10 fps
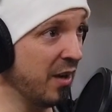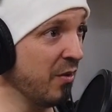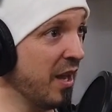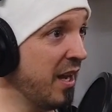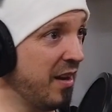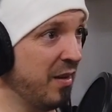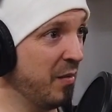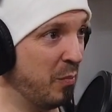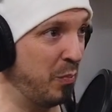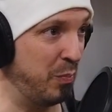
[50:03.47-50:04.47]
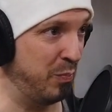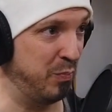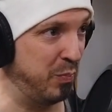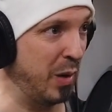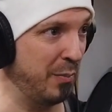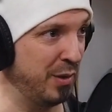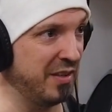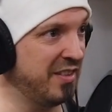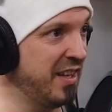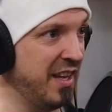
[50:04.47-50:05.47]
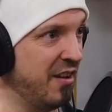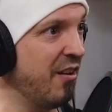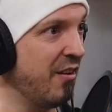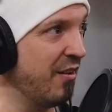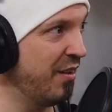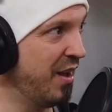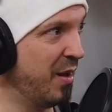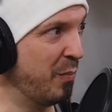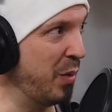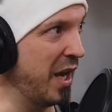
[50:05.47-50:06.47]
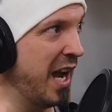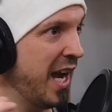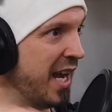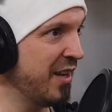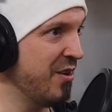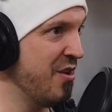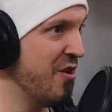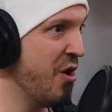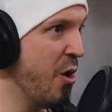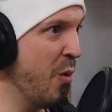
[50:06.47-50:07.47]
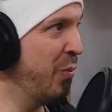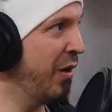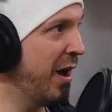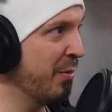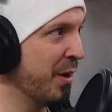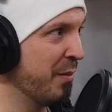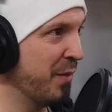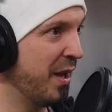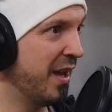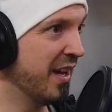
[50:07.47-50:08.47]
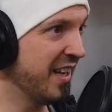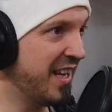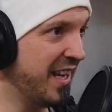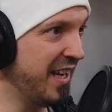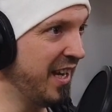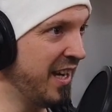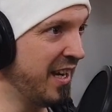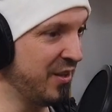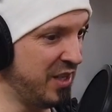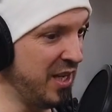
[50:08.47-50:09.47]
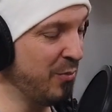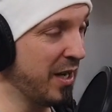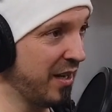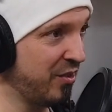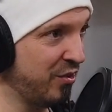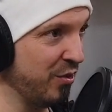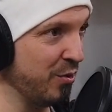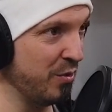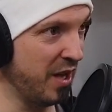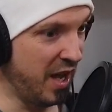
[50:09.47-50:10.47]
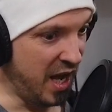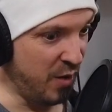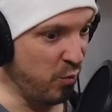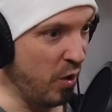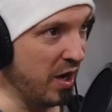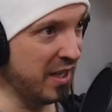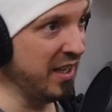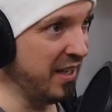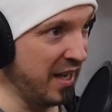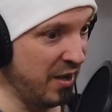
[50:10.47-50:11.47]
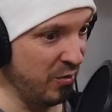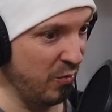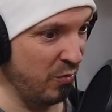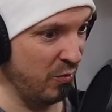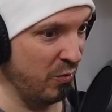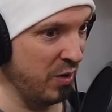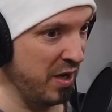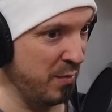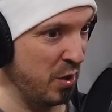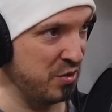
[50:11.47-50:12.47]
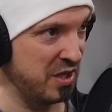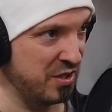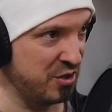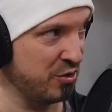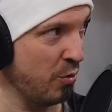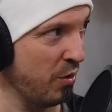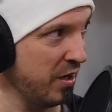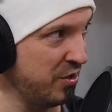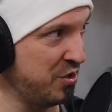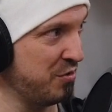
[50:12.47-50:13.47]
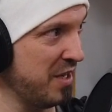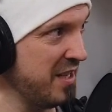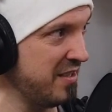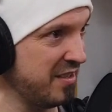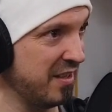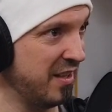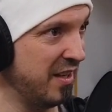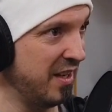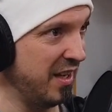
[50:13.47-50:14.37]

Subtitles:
I don't like publicity at all, but I had no problem getting in a T-Rex suit and walking down one of the most historic streets